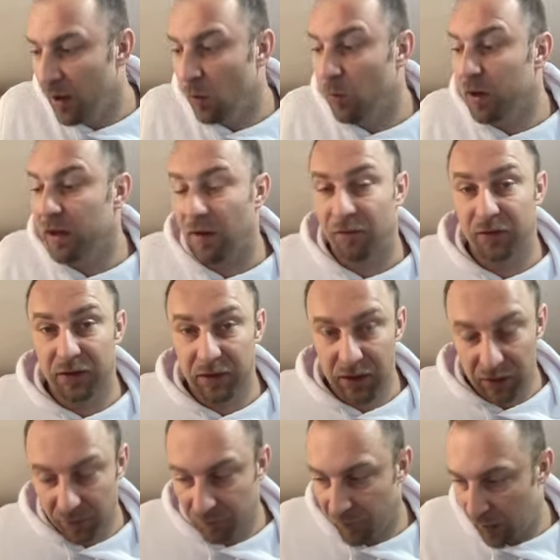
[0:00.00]
We have
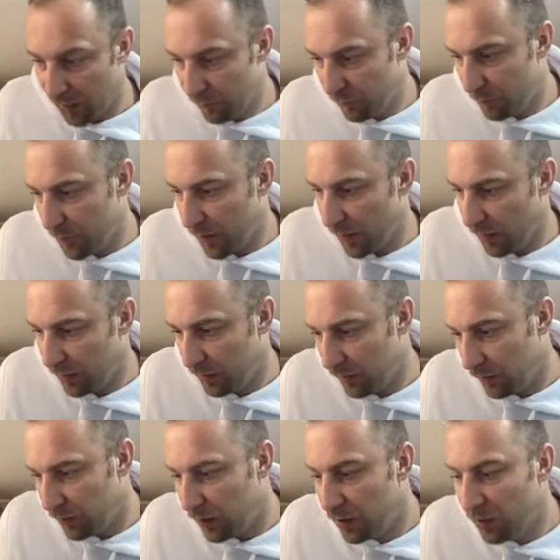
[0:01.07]
d five by
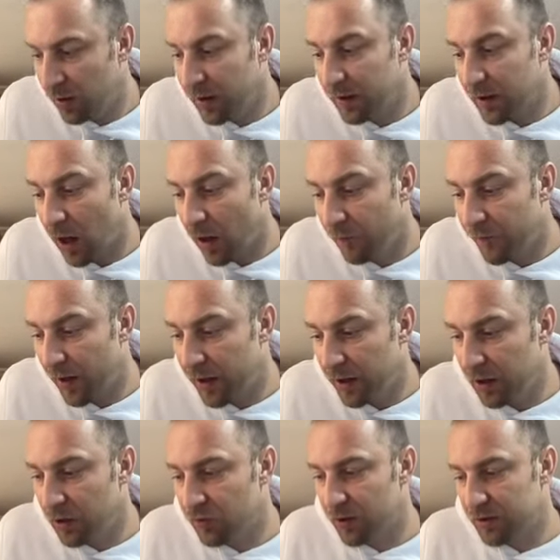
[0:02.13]
Ethereal, and now
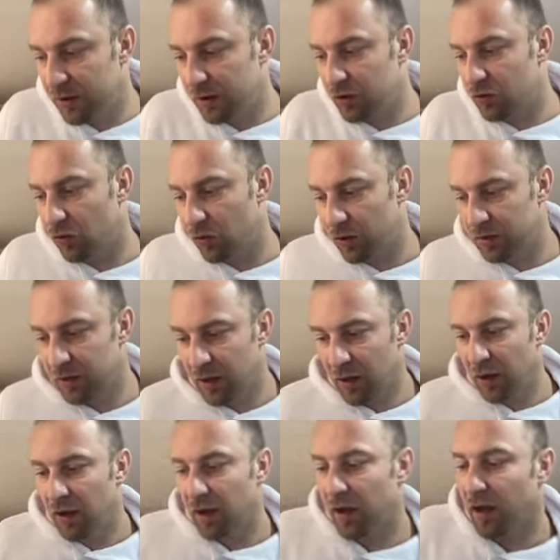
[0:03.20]
very interesting choice
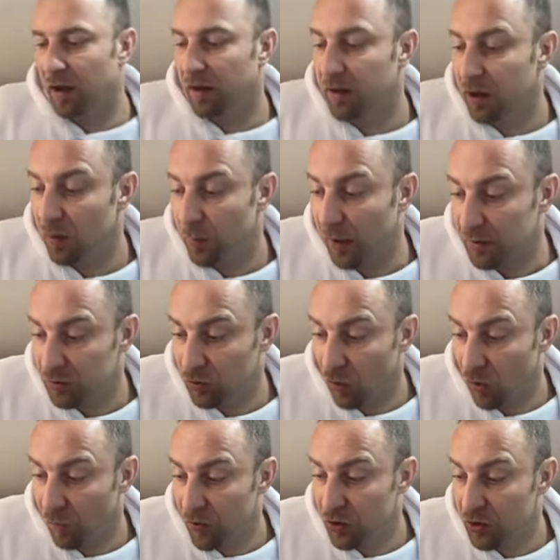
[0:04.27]
uh, here by
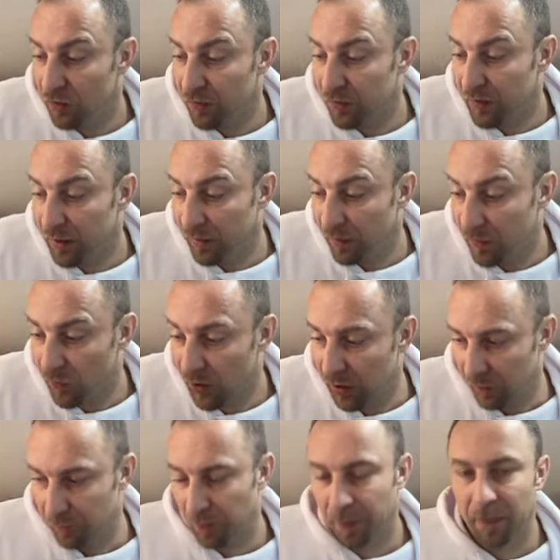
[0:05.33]
Stockfish, d
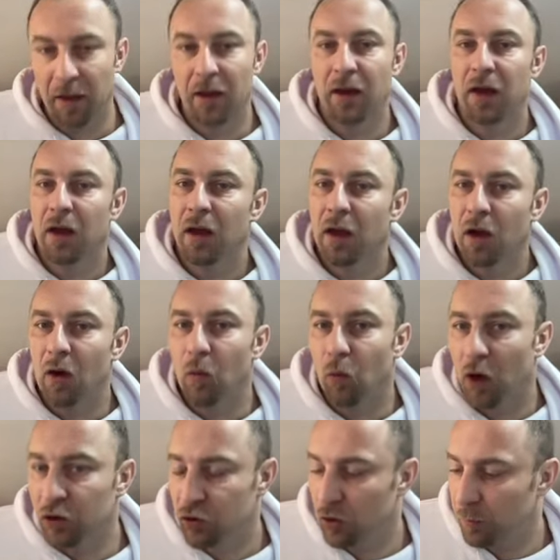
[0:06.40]
three.
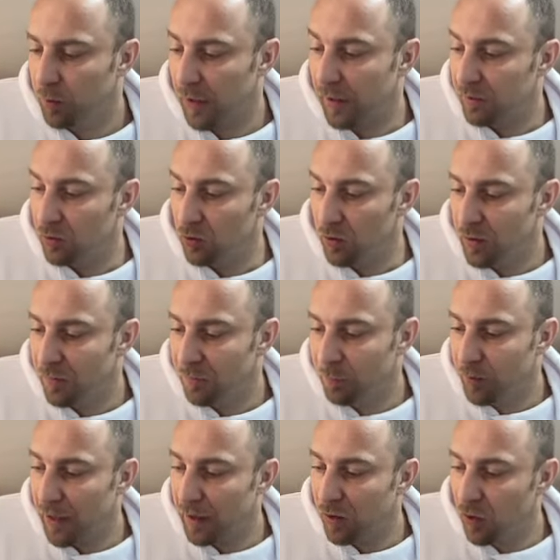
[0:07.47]
What should black do? If
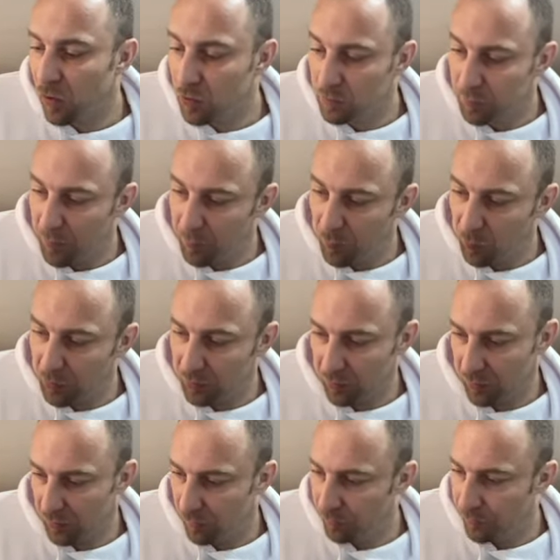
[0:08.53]
black goes maybe with
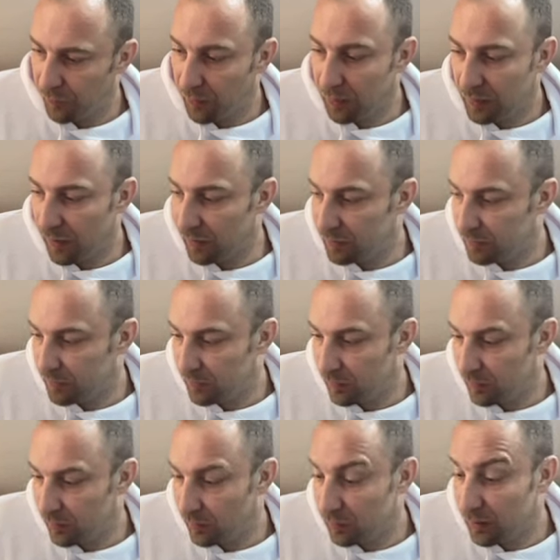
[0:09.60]
um, e takes,
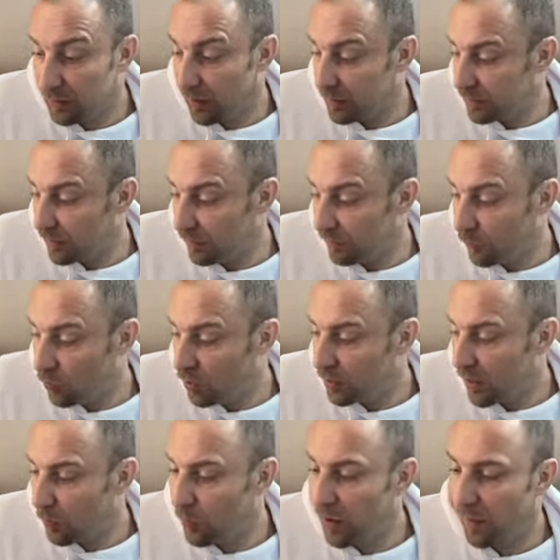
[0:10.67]
uh, d takes e four,
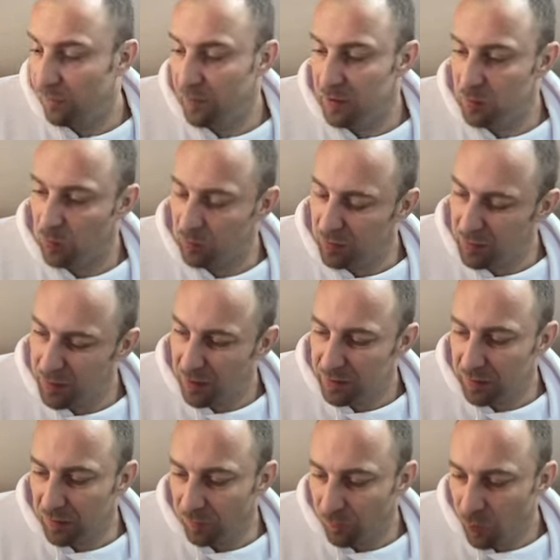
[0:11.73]
then we have this one, d
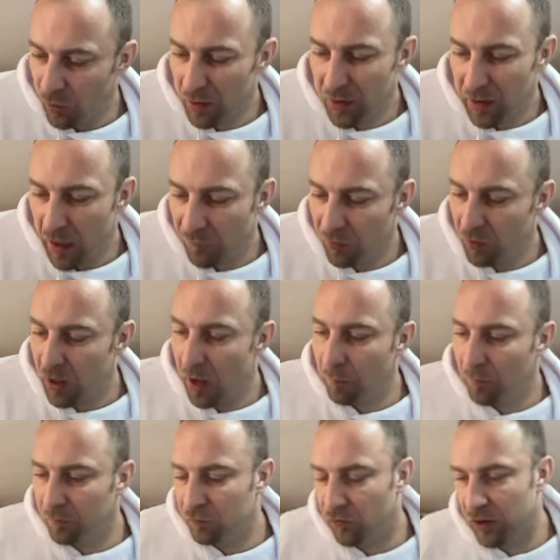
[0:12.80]
takes e four, and after a
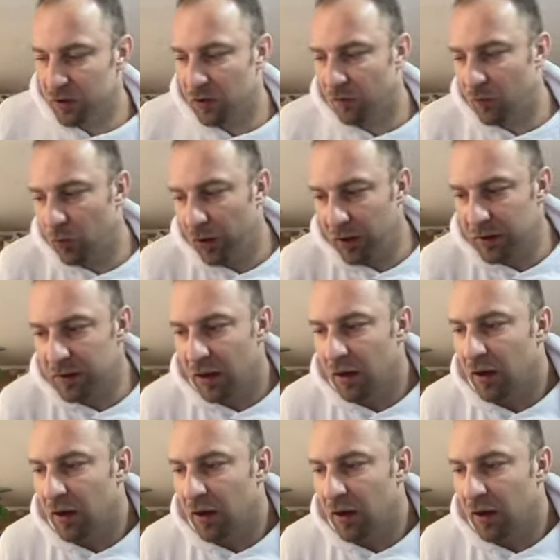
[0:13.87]
couple trades of queens,